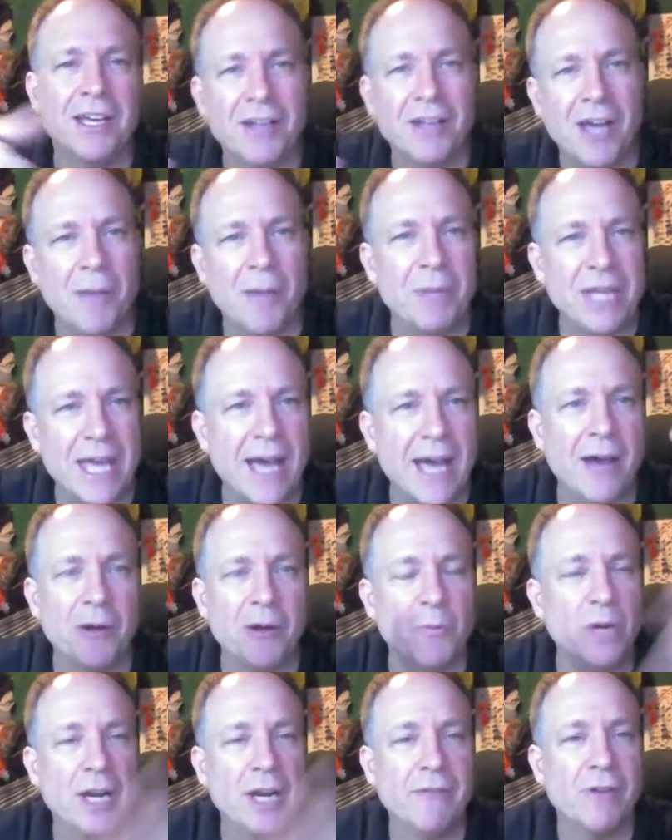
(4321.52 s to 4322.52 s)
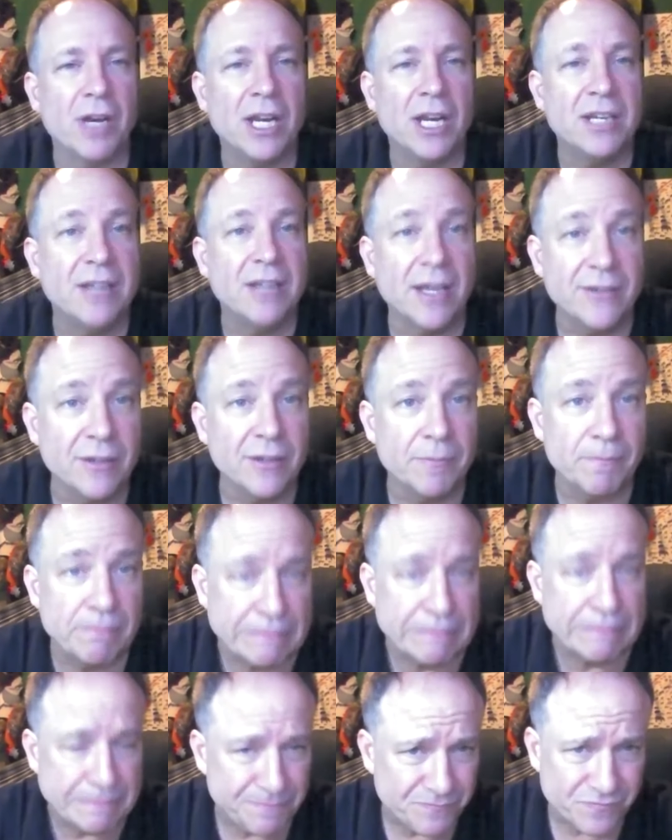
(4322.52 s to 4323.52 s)
coming out and whatever and it doesn't
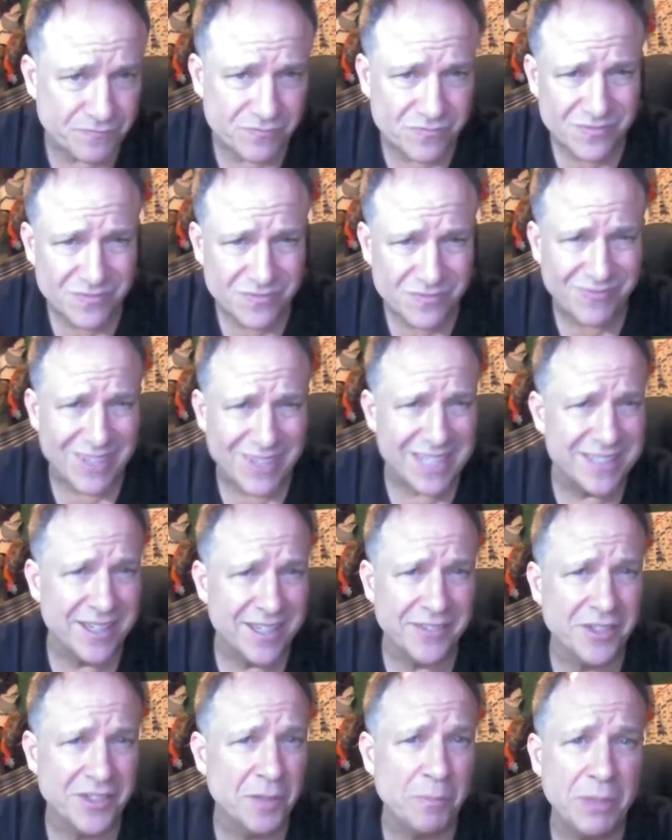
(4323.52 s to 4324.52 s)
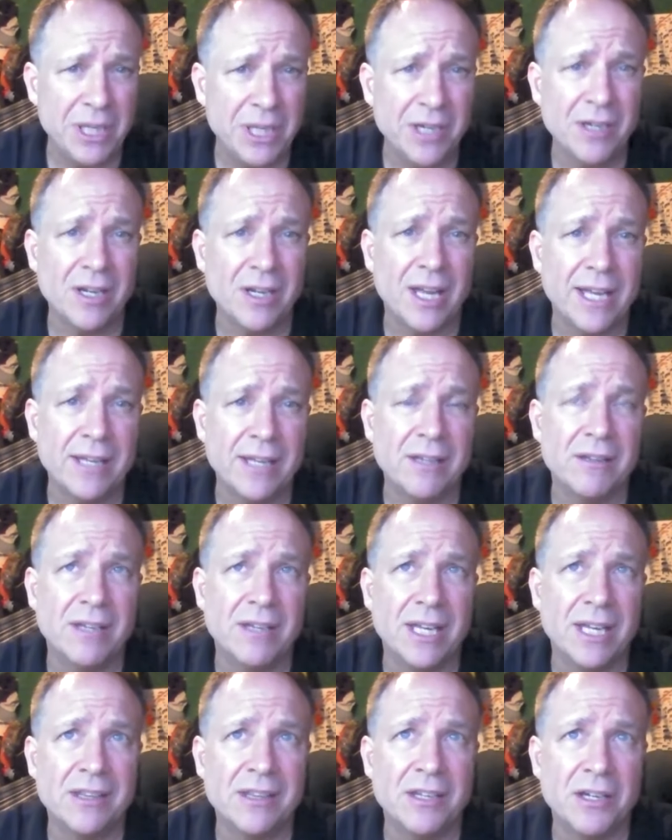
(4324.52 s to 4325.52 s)
it doesn't appear like
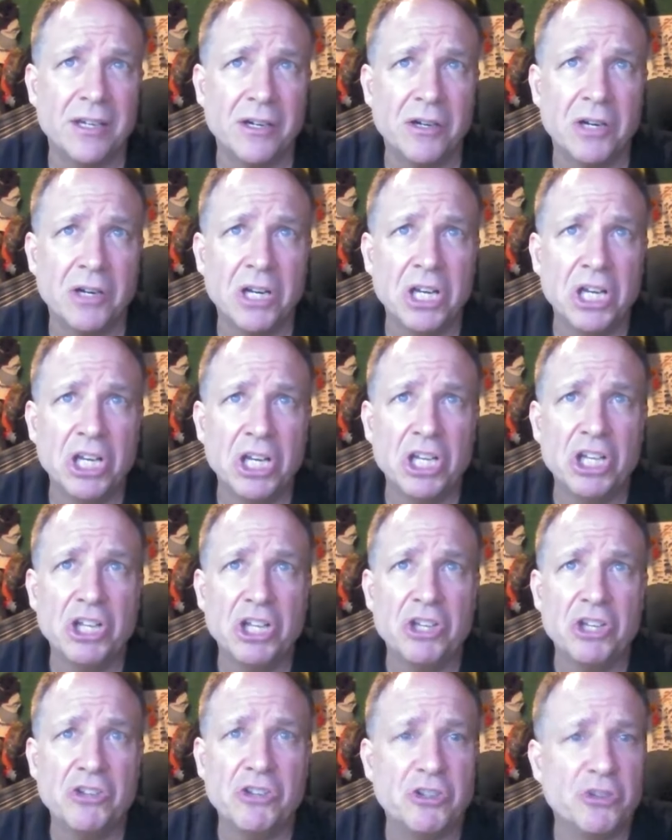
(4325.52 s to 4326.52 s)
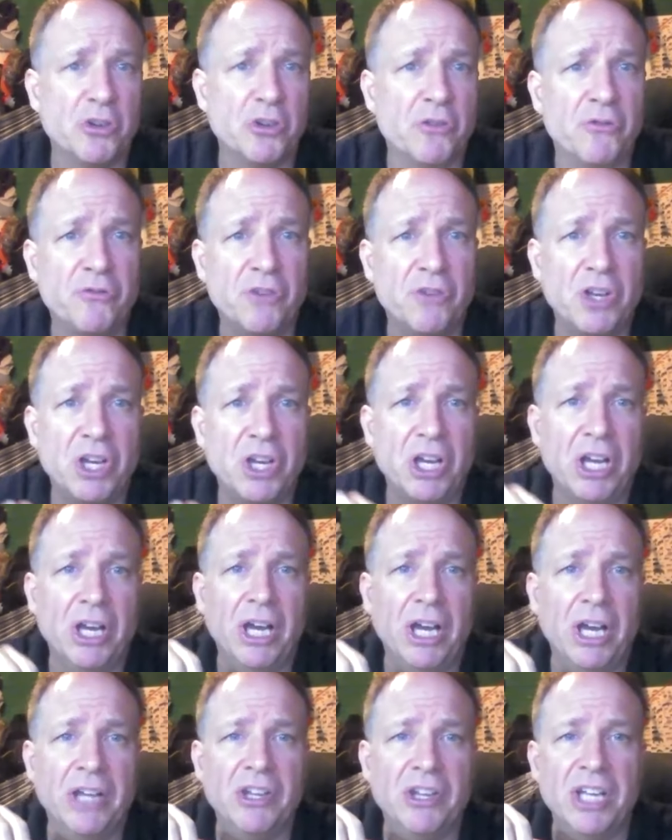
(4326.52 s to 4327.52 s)
like they're they're sort of
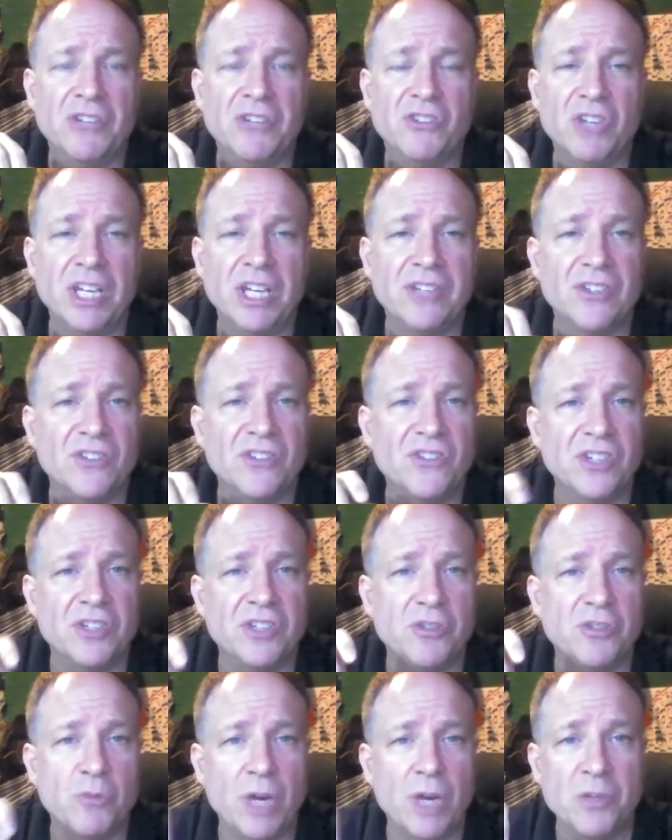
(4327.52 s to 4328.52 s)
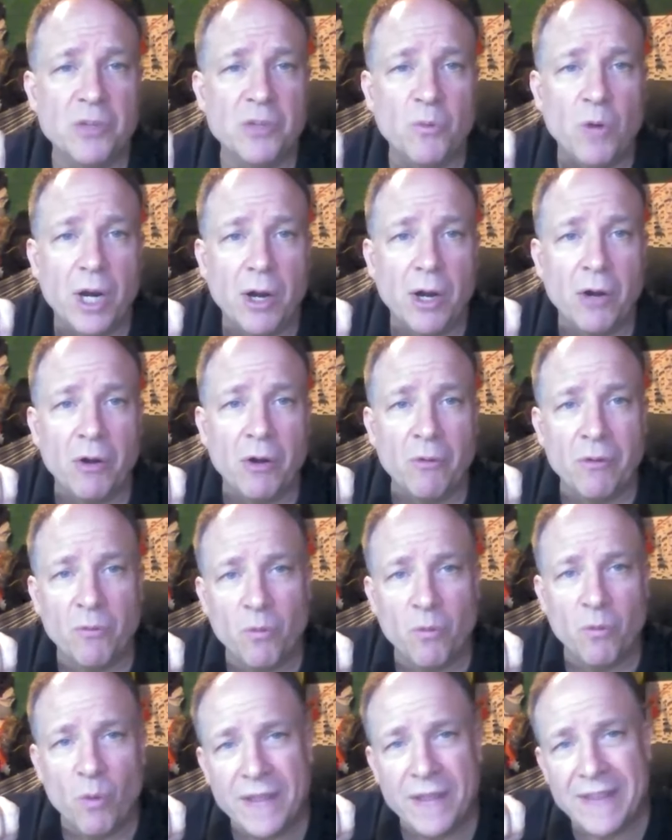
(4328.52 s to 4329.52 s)
uh, it's it's a situation where
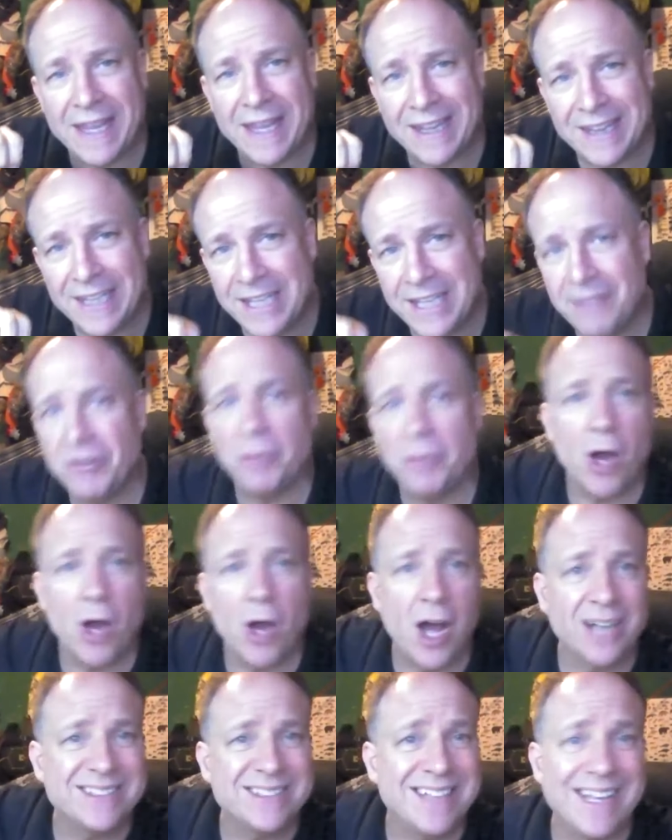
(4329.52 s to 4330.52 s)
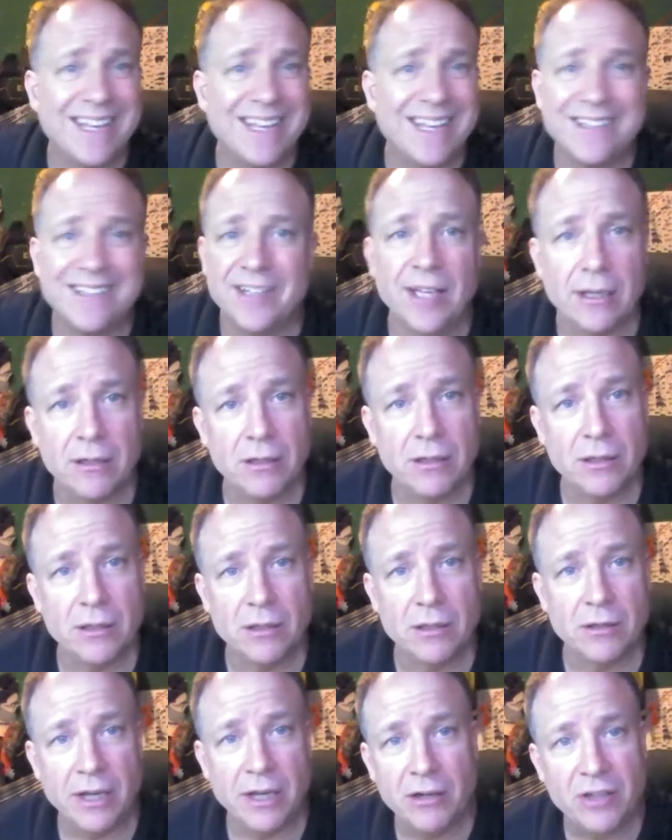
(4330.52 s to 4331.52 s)
when they leave the box that's it
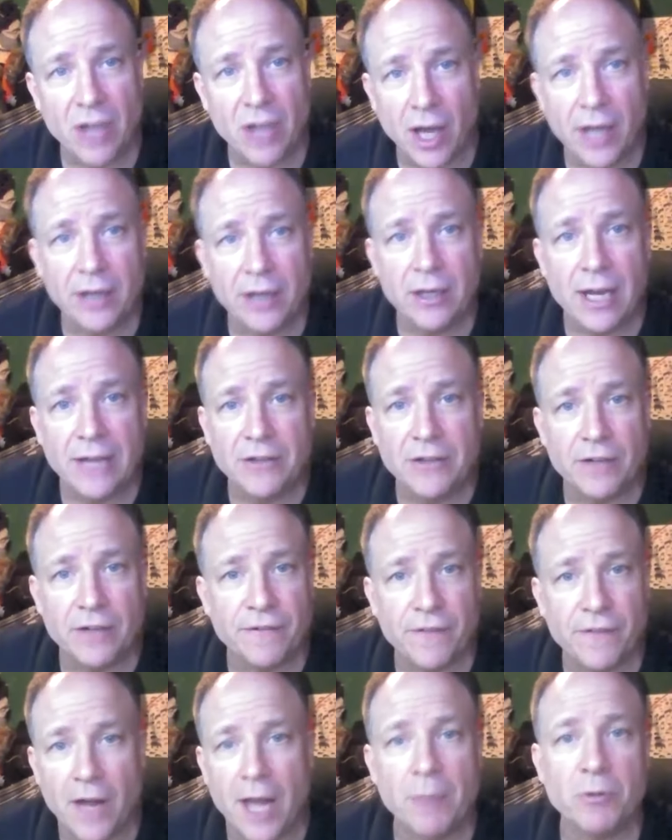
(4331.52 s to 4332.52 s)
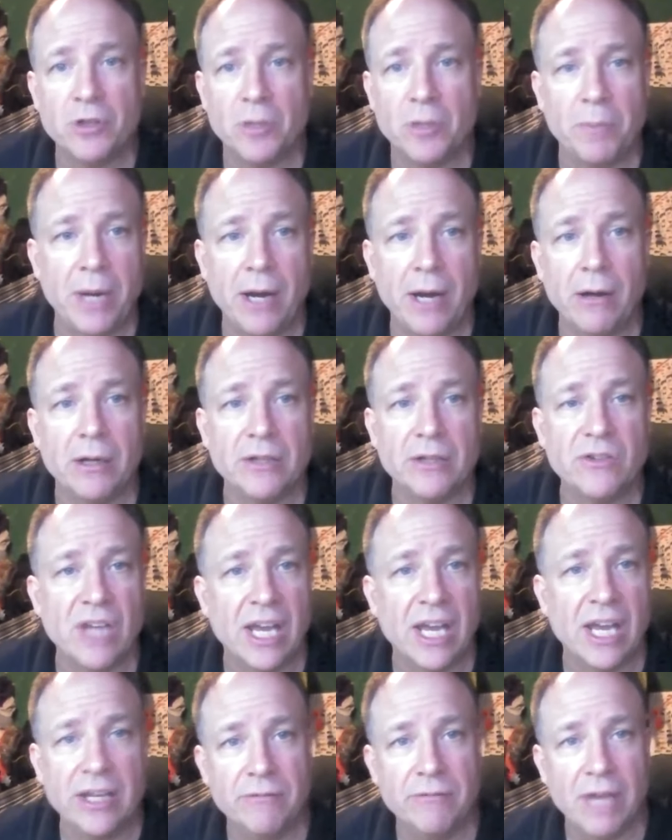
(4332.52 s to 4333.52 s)
they're done and they're flying with the parents
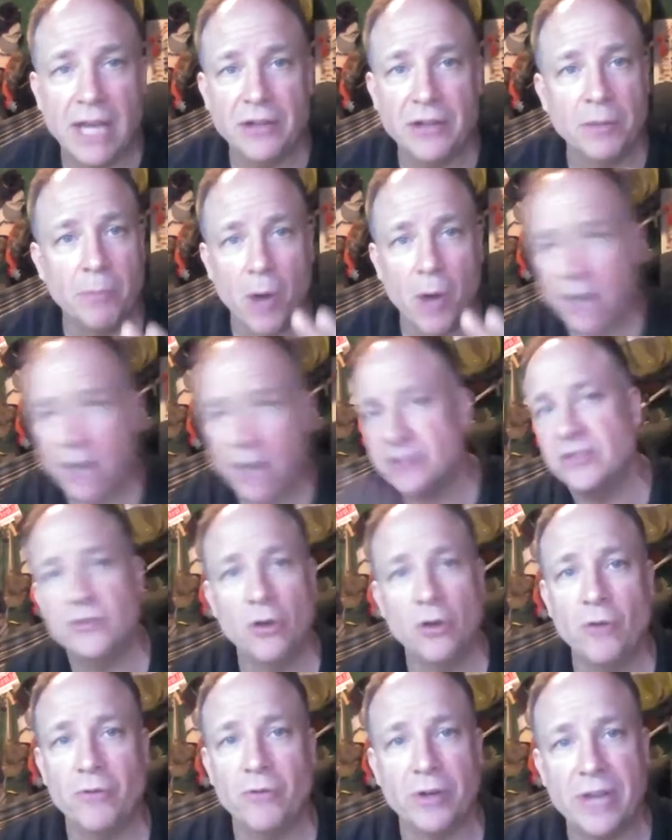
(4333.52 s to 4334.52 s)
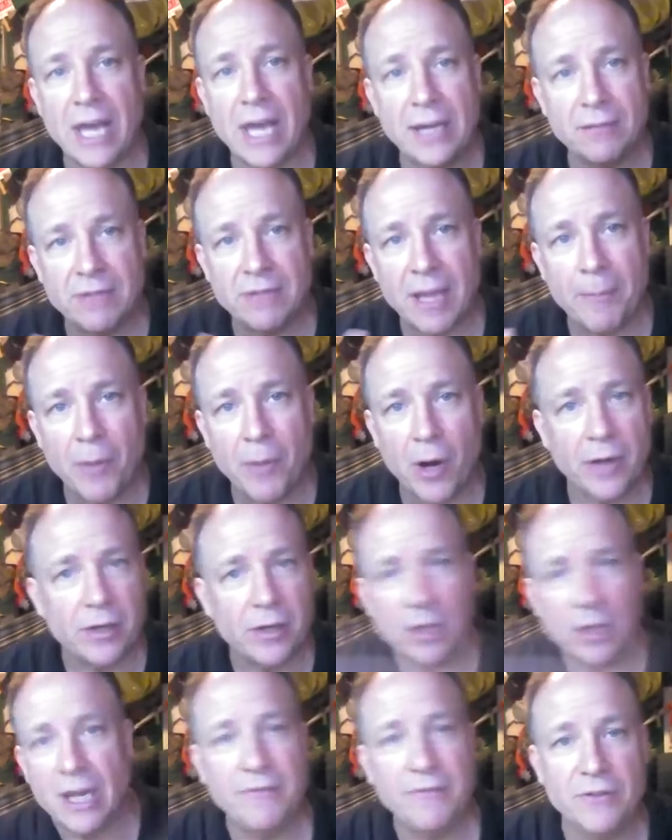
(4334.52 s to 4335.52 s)
and and the box is over that that part of their
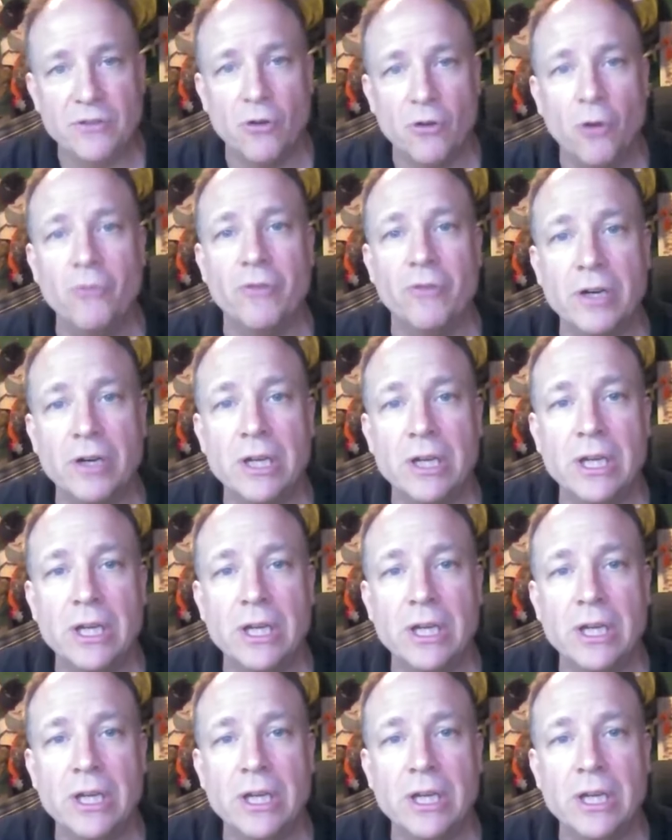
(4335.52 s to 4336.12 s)
life is over